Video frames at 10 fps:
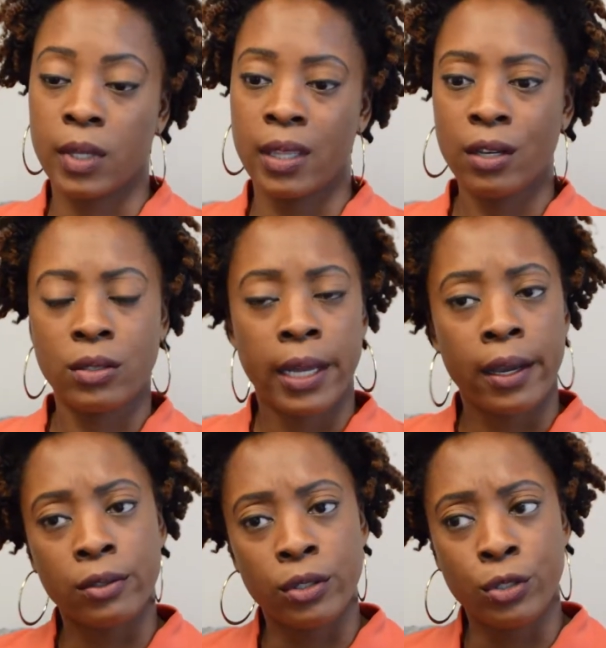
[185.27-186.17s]
There's
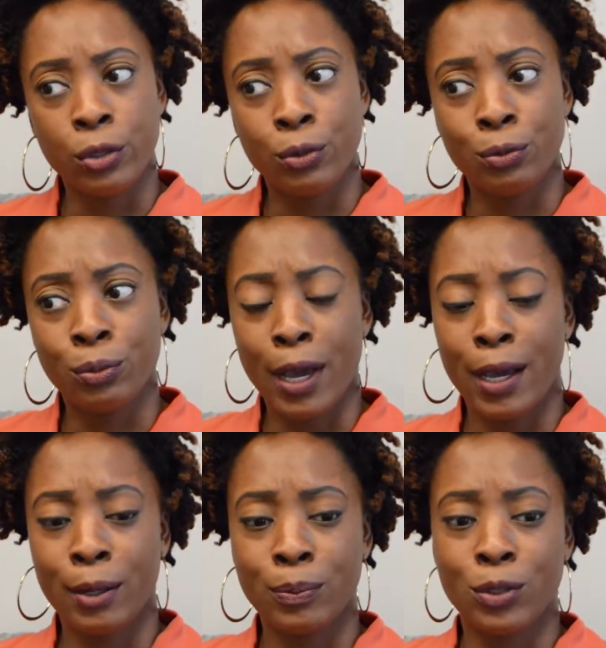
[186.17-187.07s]
like new
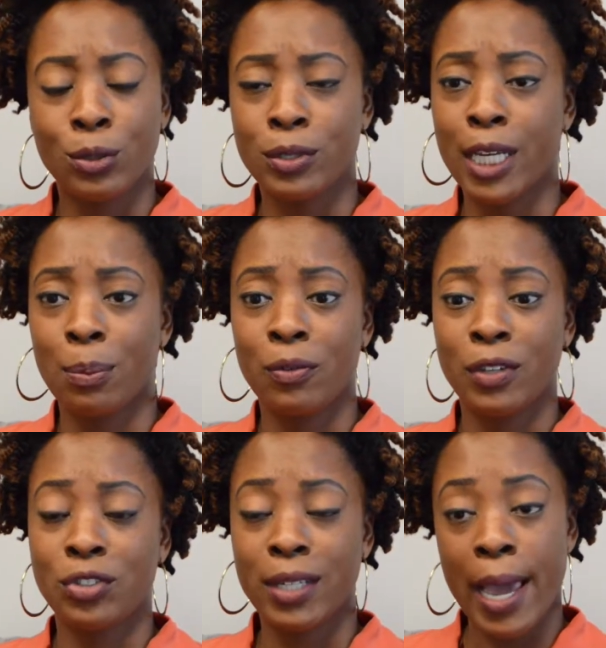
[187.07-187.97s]
um, suicide
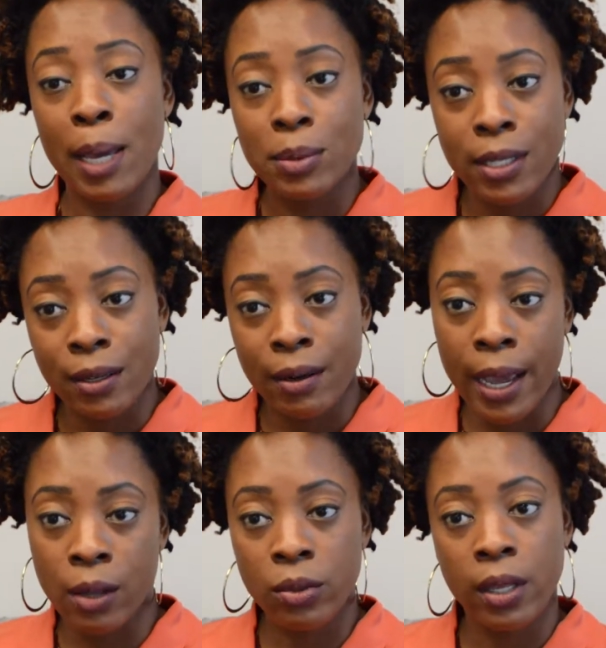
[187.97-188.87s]
prevention apps that are
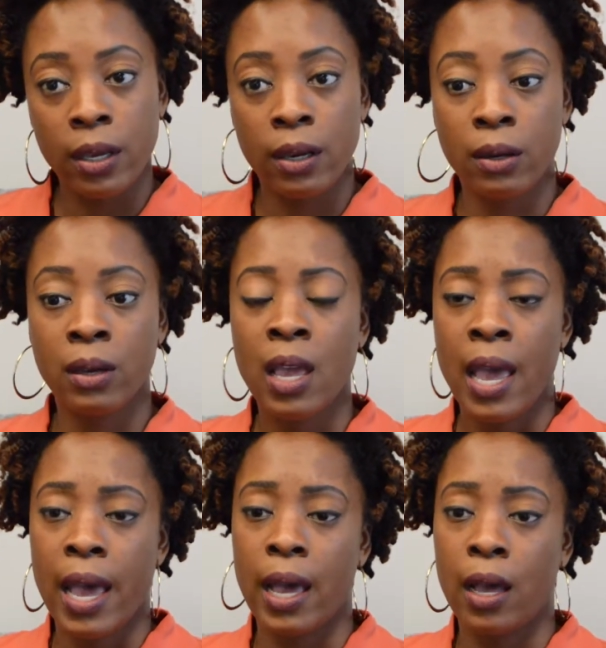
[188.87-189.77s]
out there,
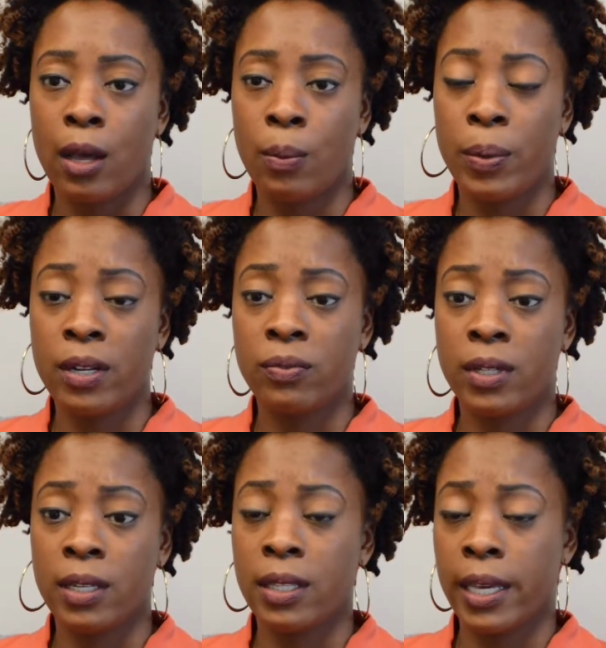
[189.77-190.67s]
um, but if
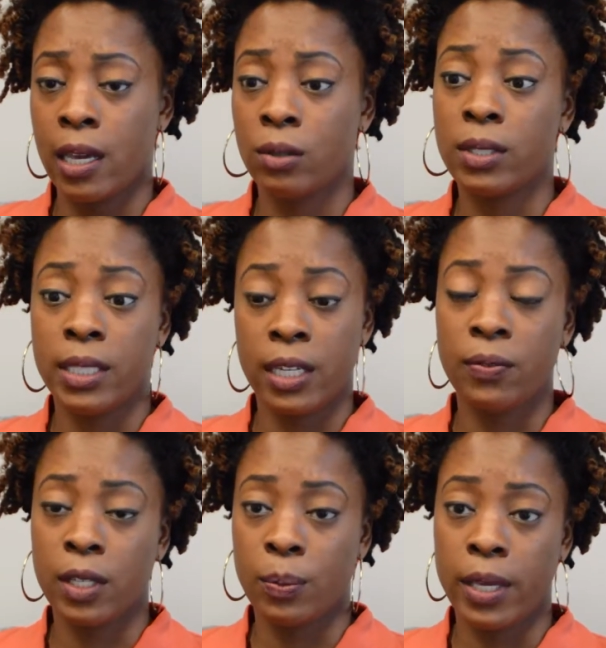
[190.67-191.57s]
nothing else,
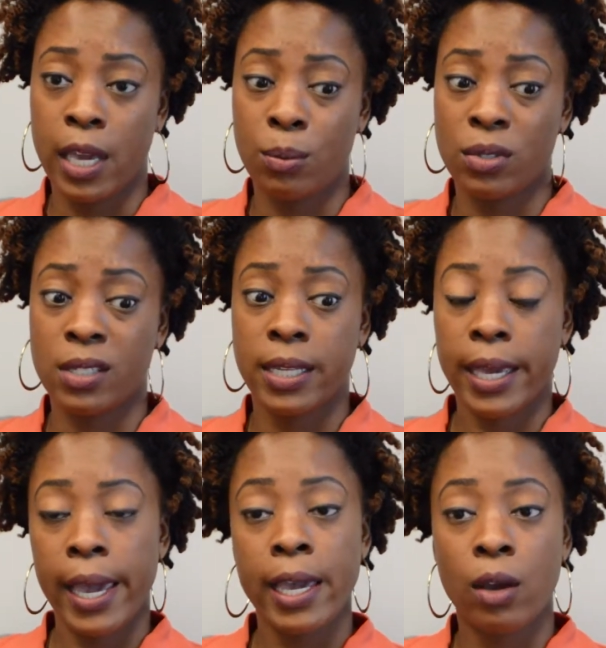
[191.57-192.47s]
definitely be able to
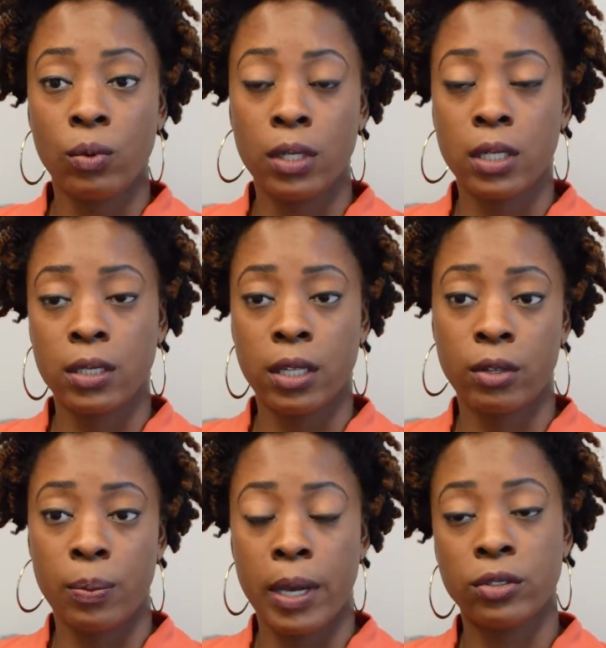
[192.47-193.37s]
say, hey, I'm really
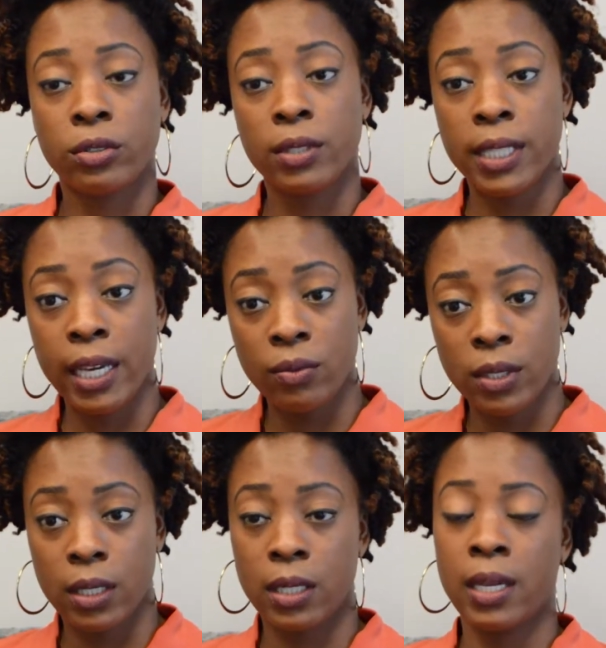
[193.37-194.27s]
concerned about your
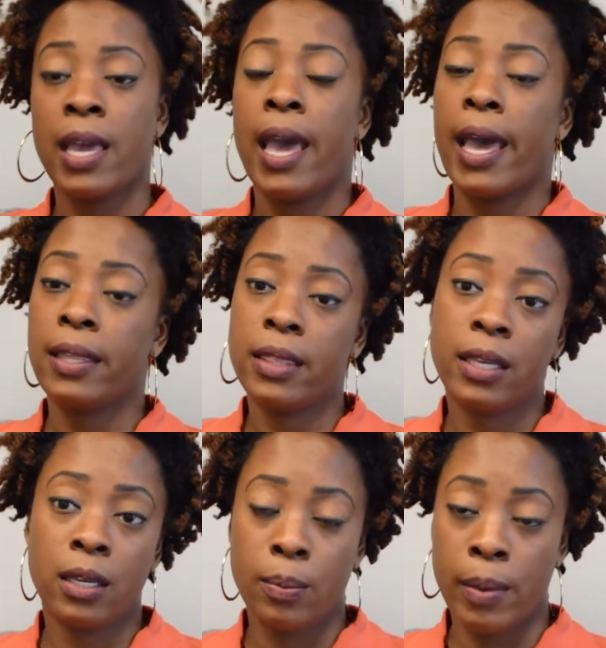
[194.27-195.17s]
safety, I
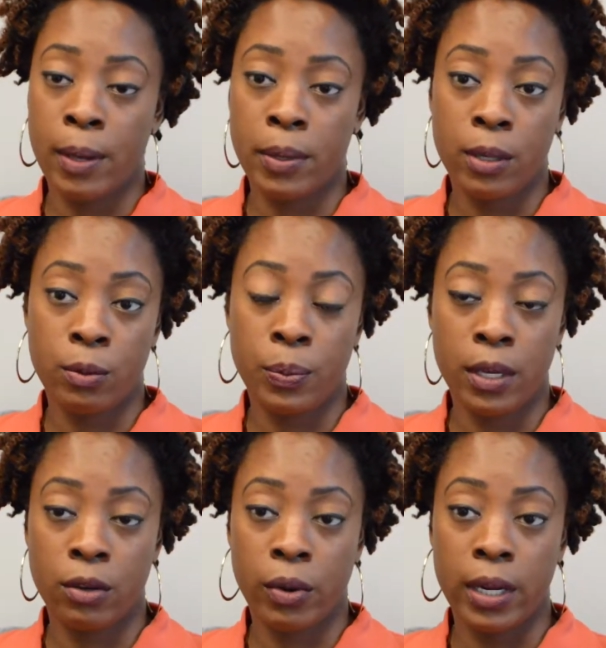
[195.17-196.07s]
think maybe it would be
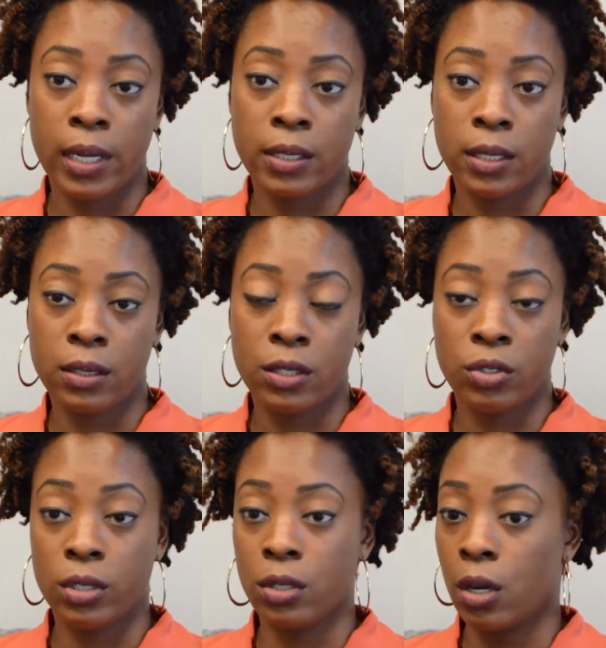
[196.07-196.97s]
a great idea to
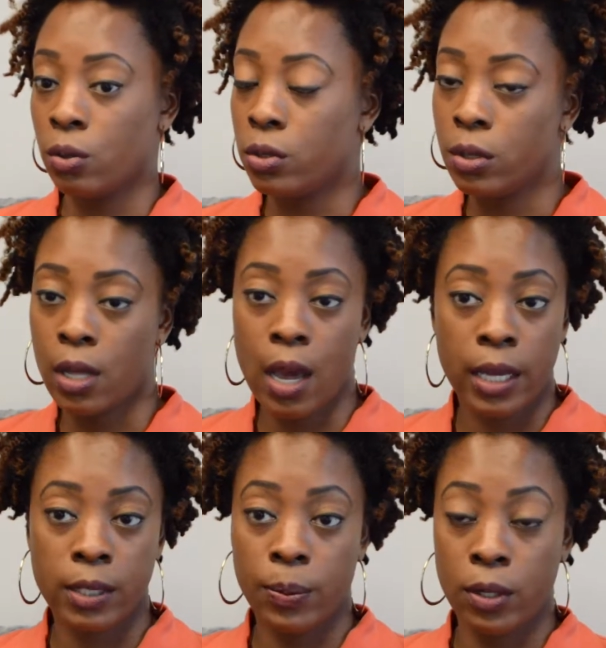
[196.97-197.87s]
just go to the
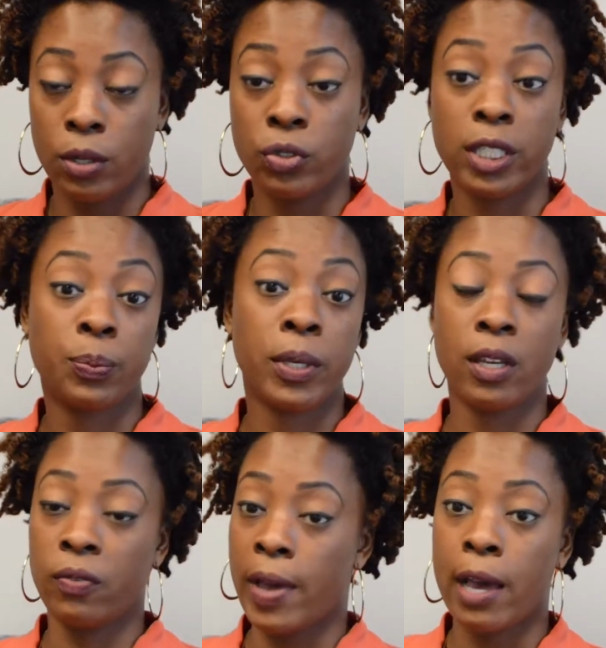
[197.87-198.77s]
hospital and just be
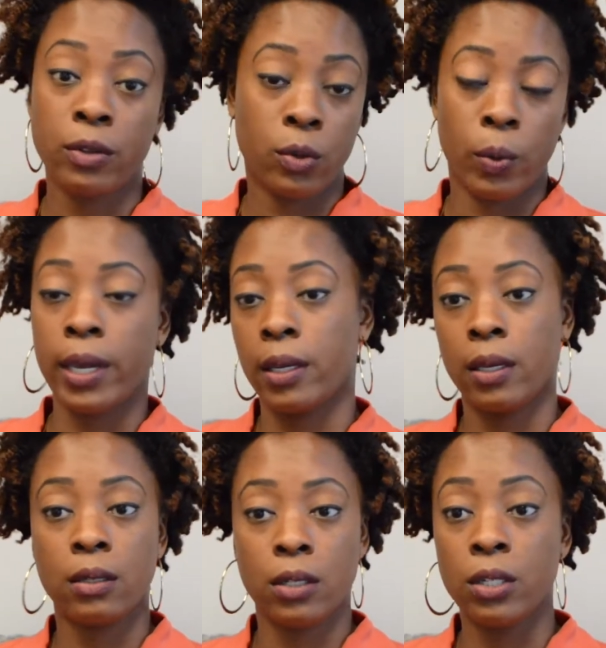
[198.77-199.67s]

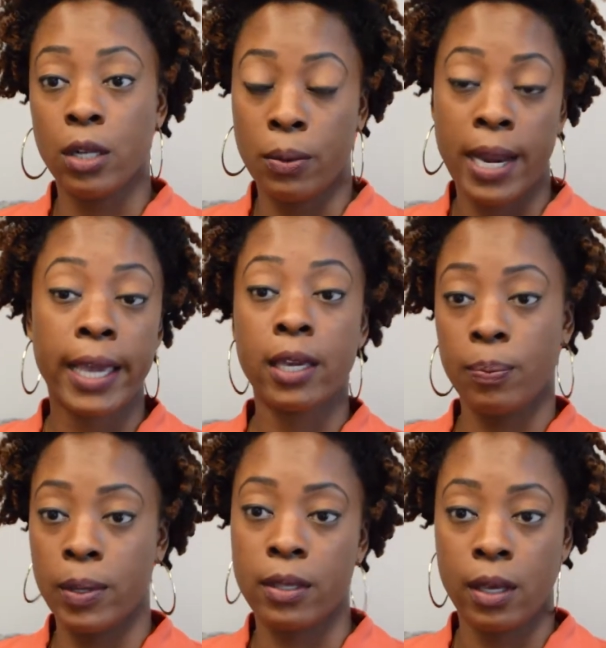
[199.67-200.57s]
evaluated, you know, and I
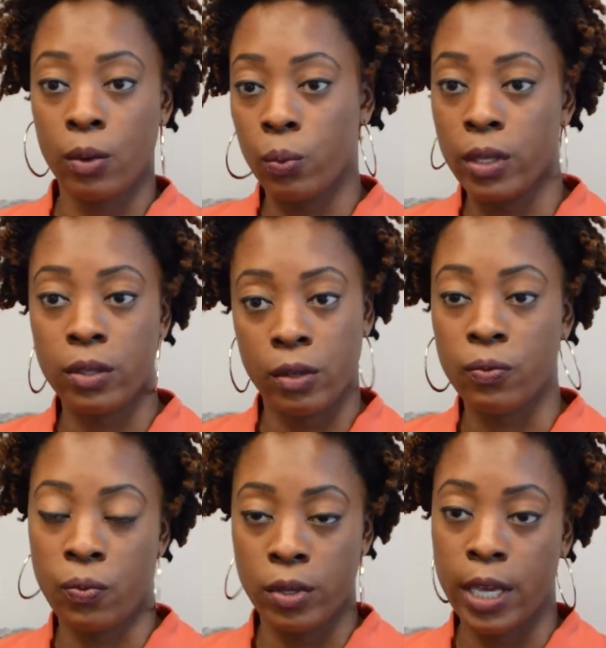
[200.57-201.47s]
can be there with you
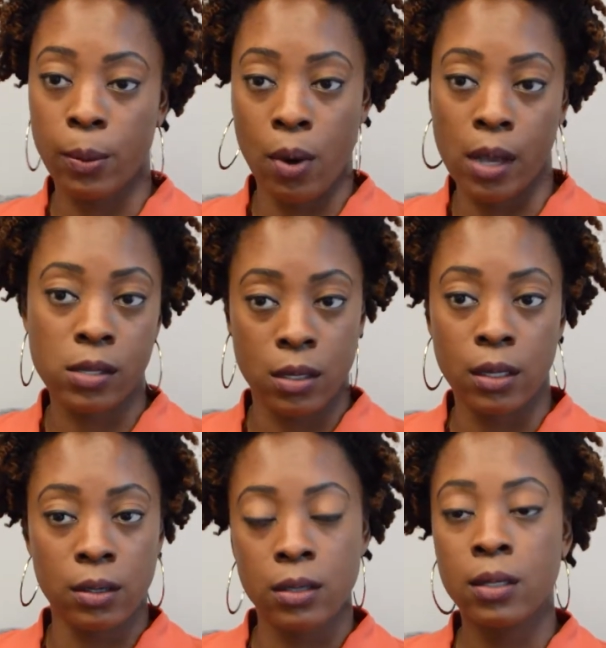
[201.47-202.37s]
for that
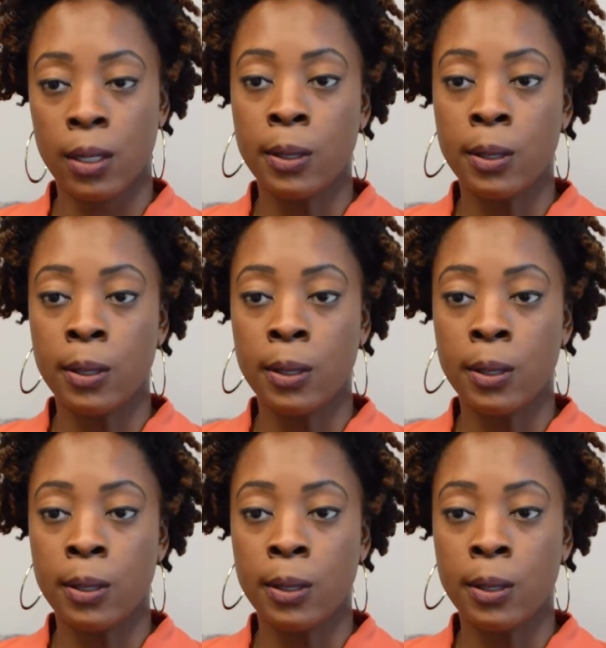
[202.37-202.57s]
process.